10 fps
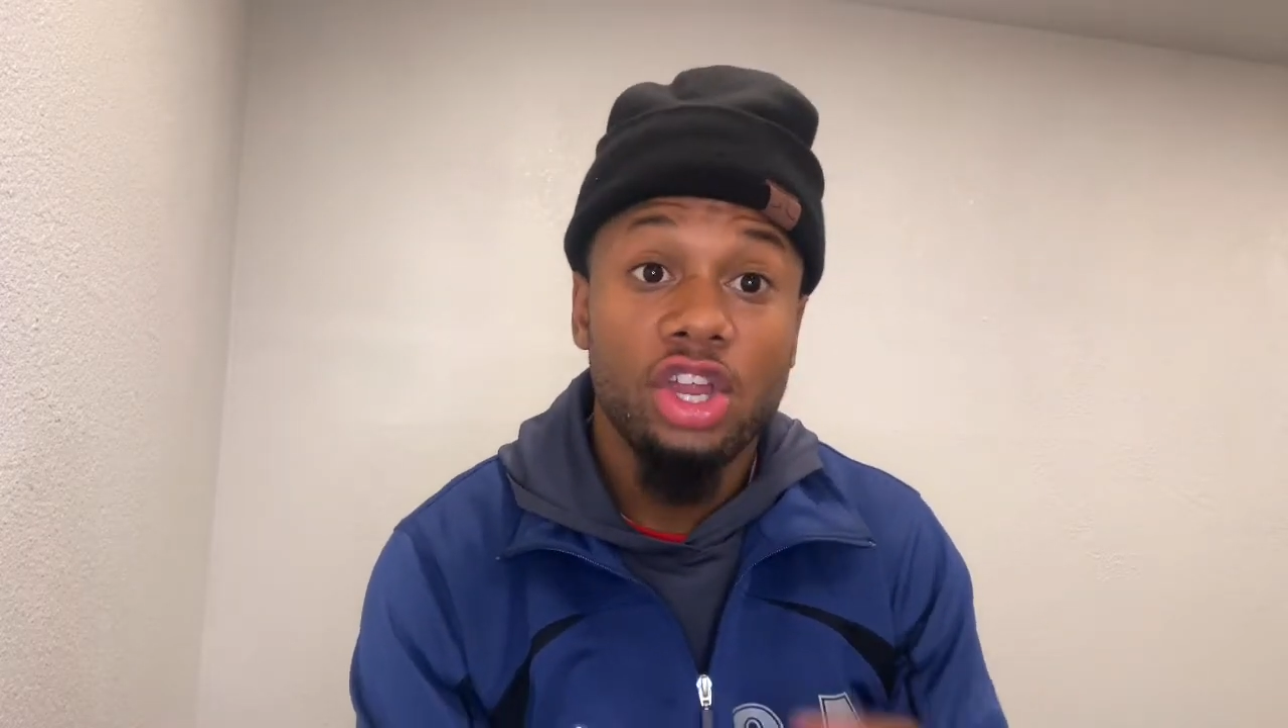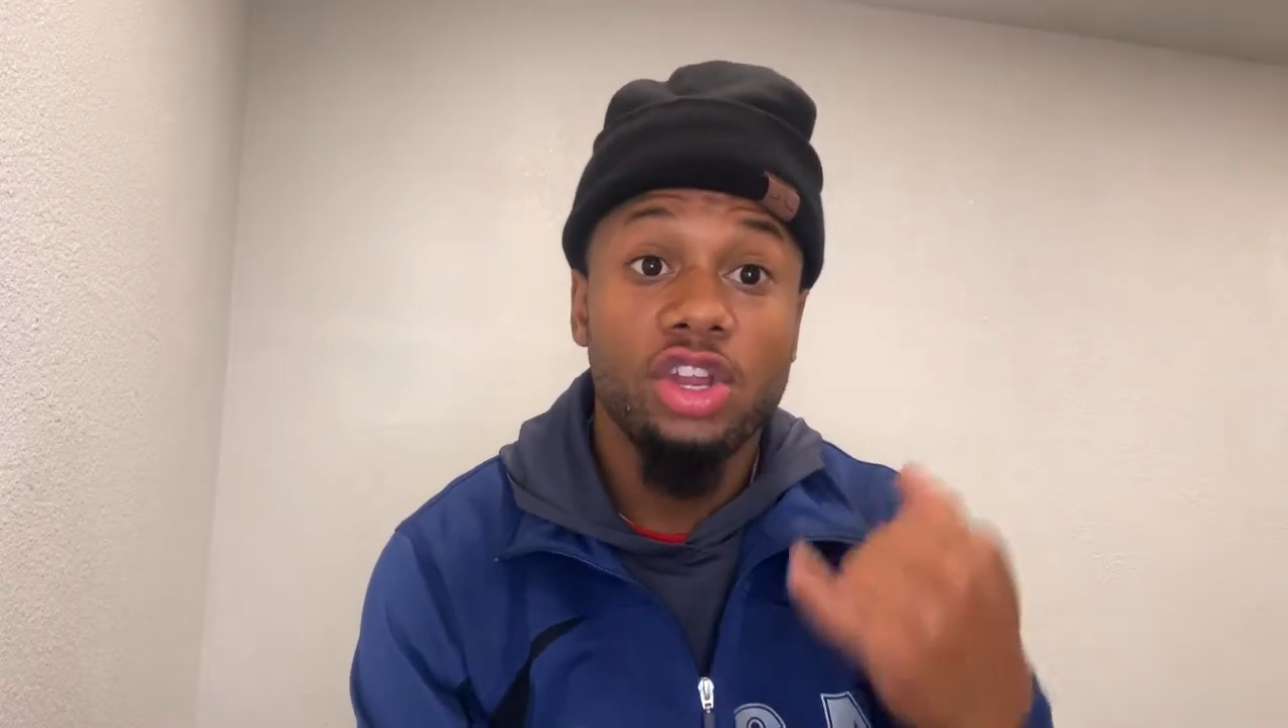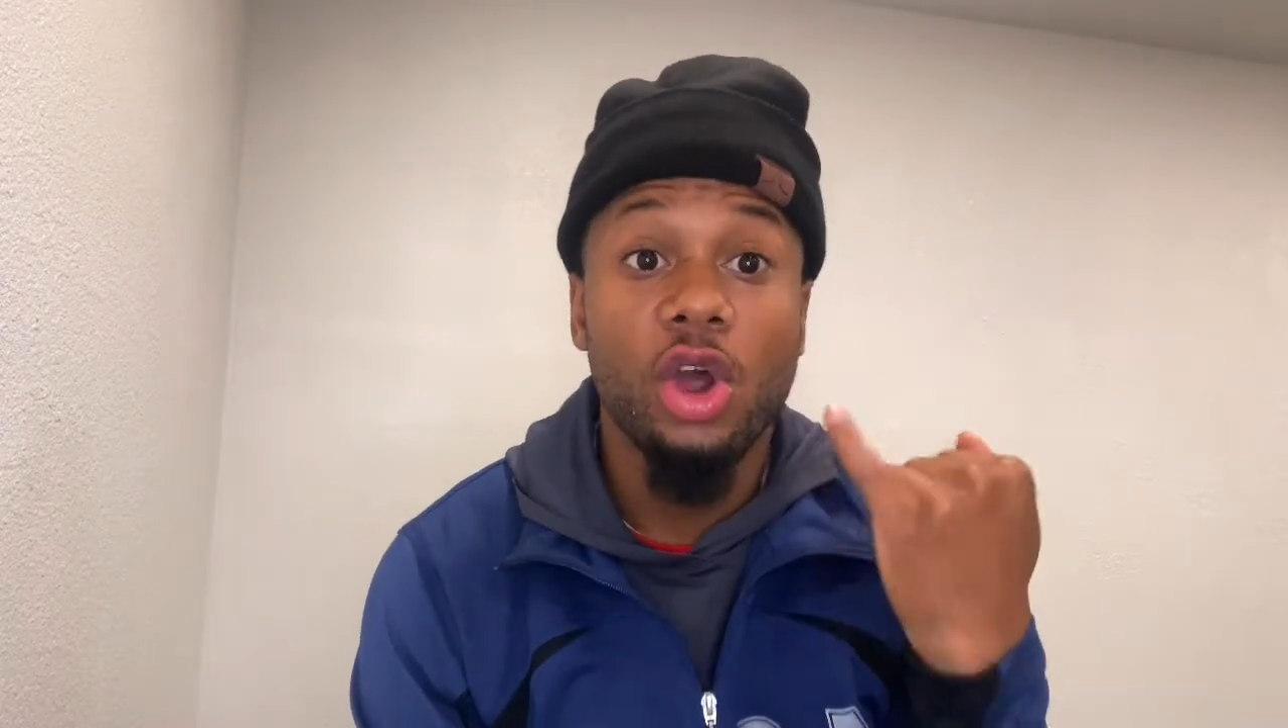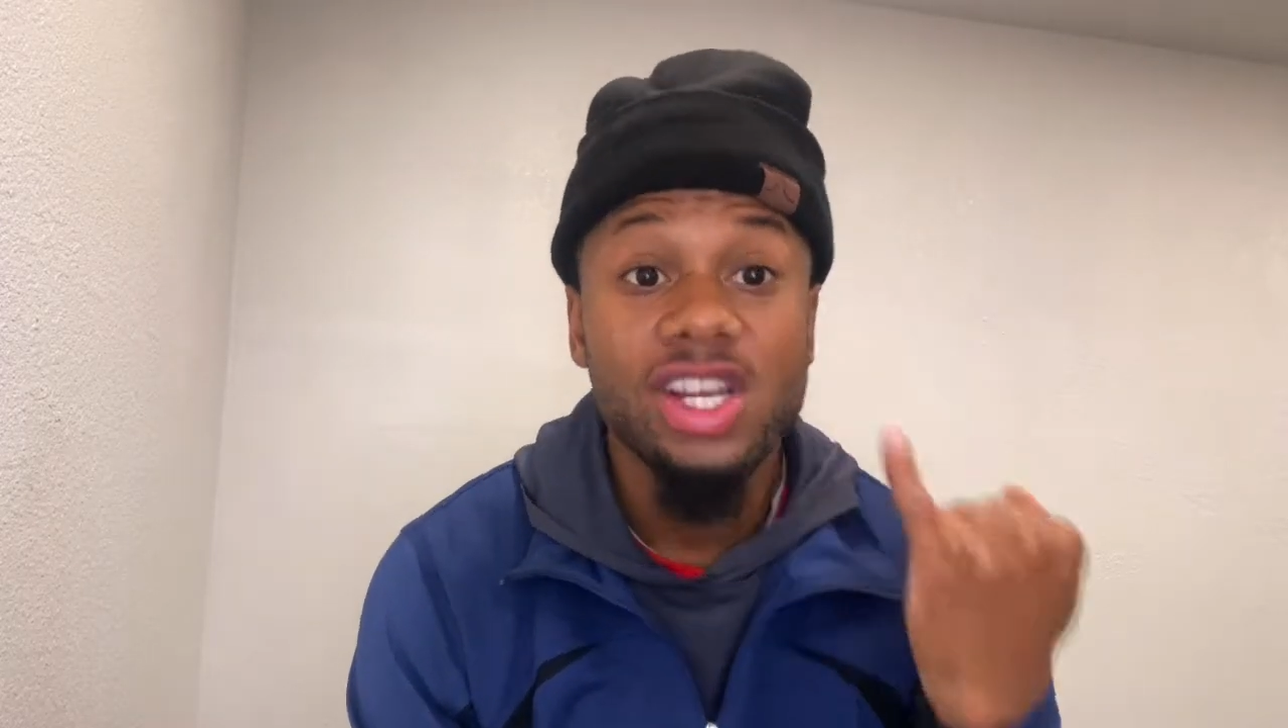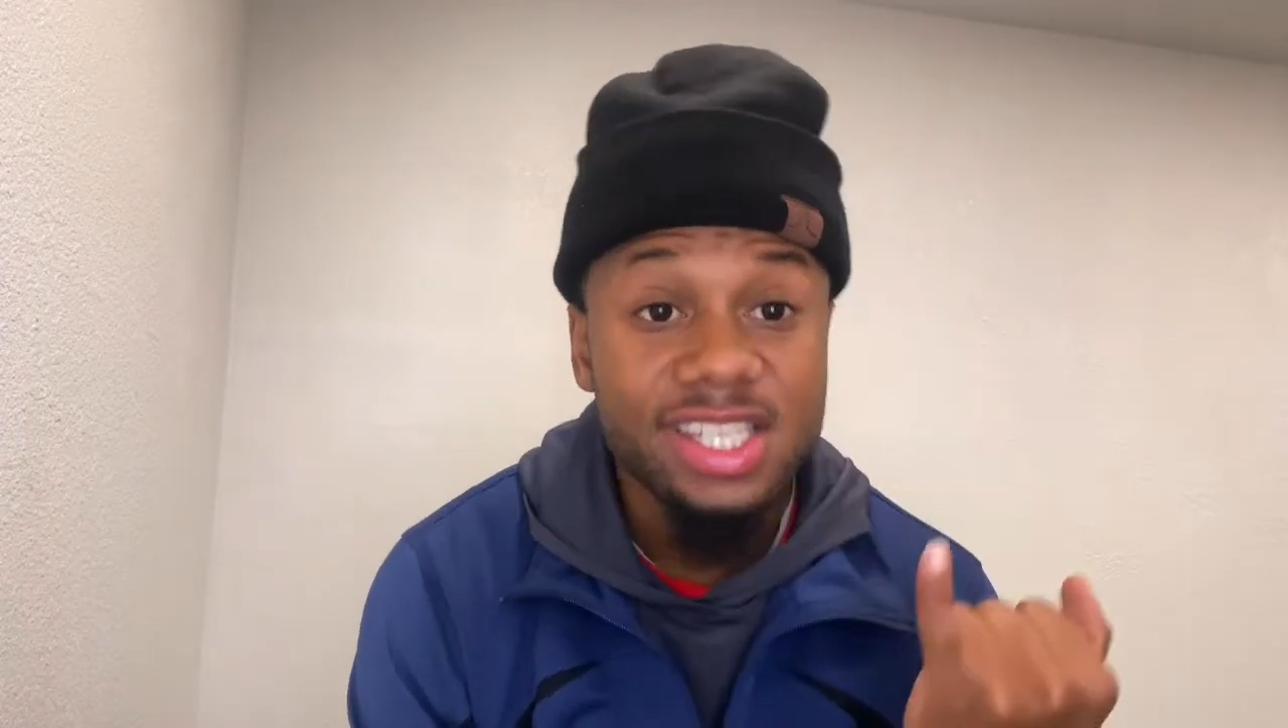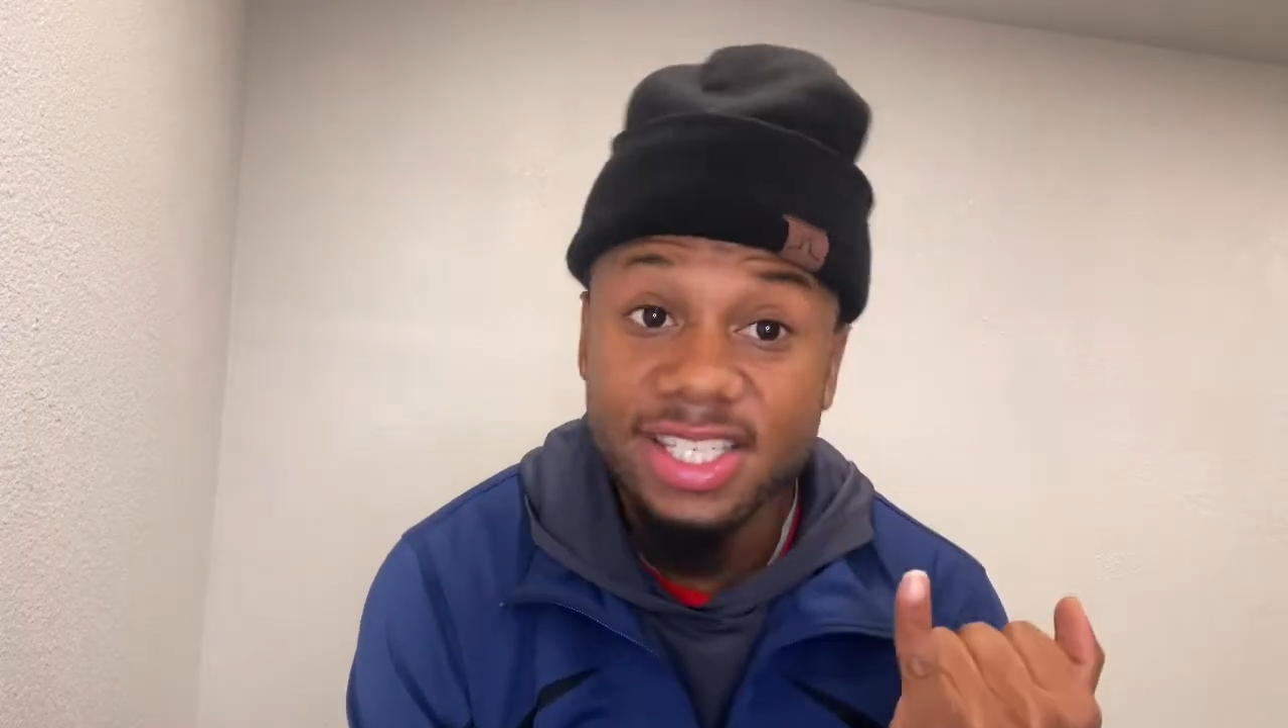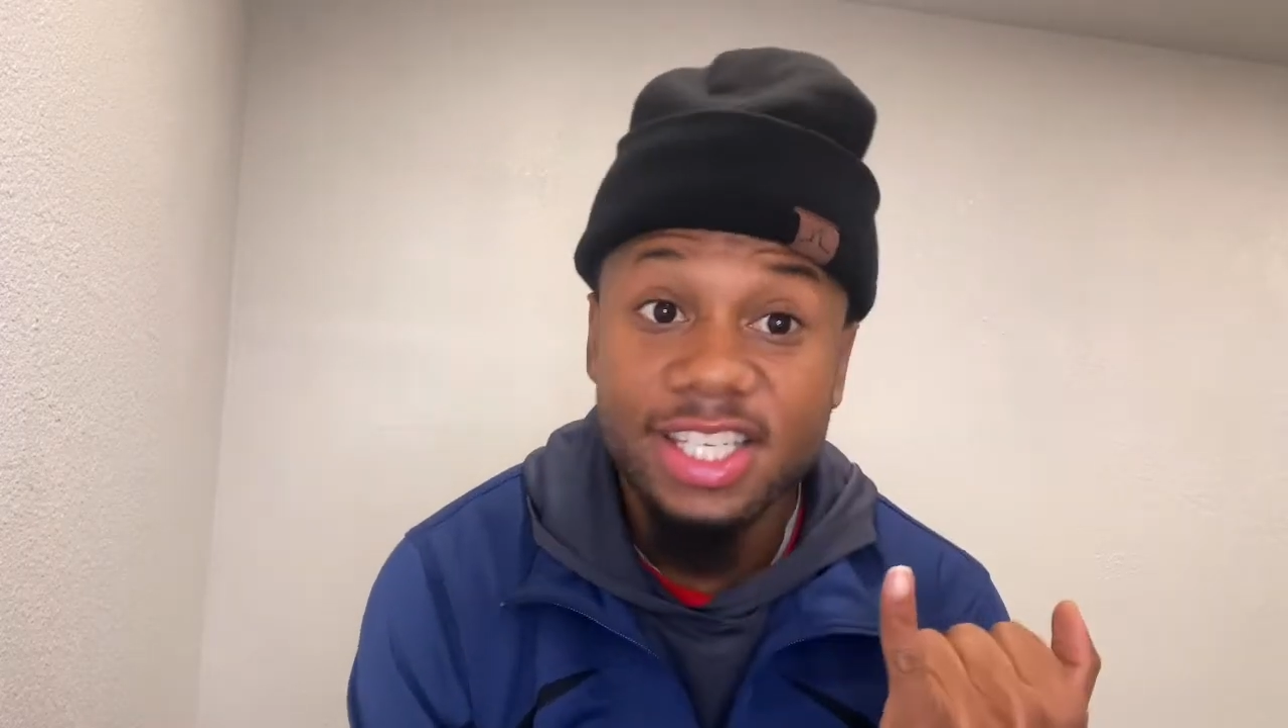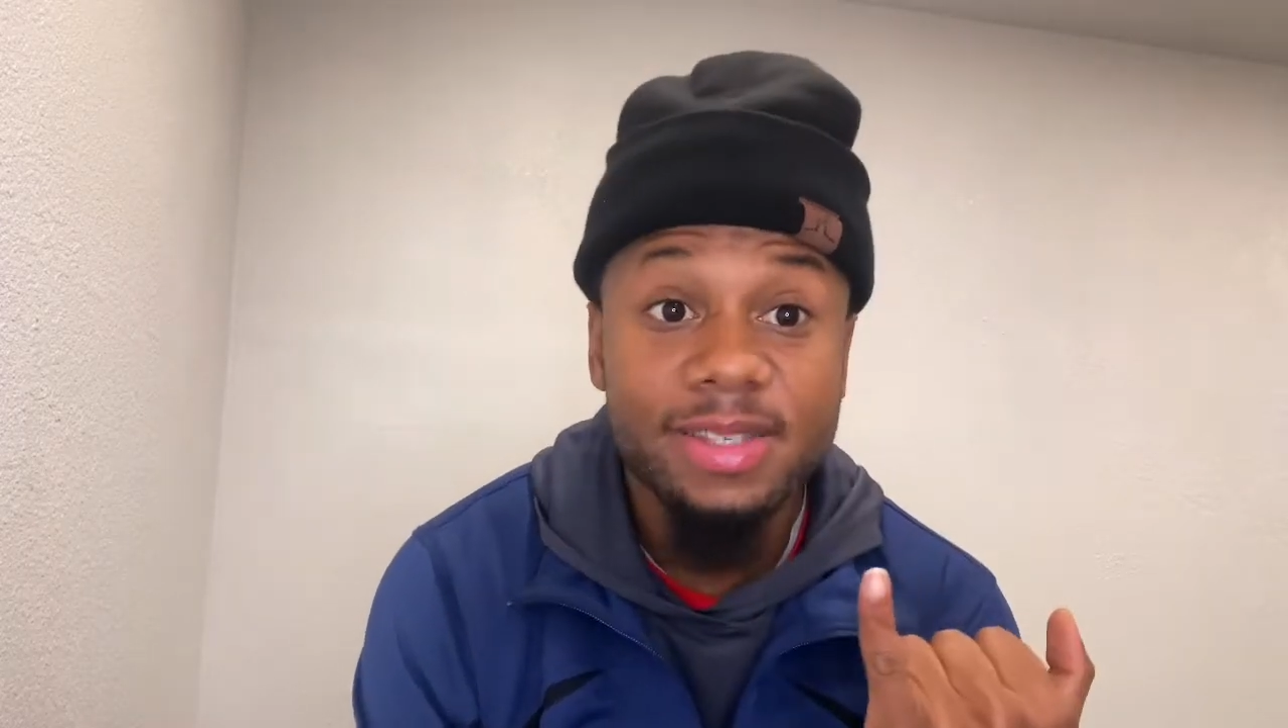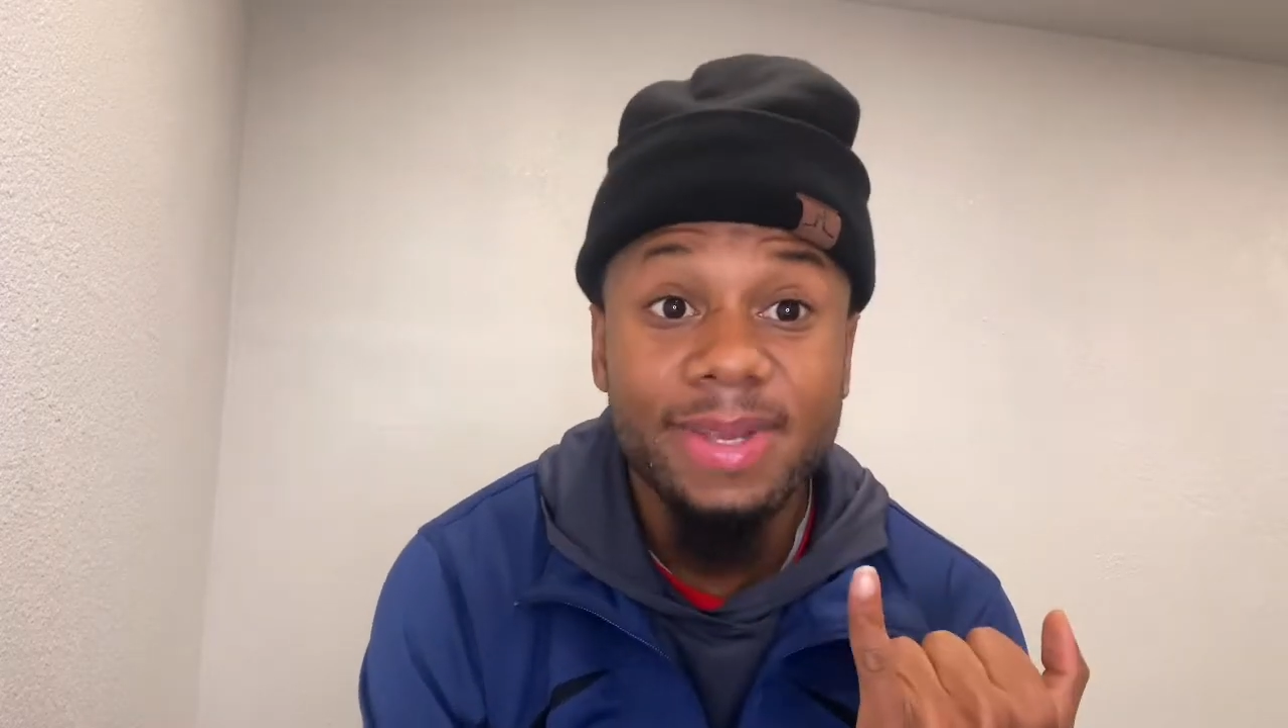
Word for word: narcissists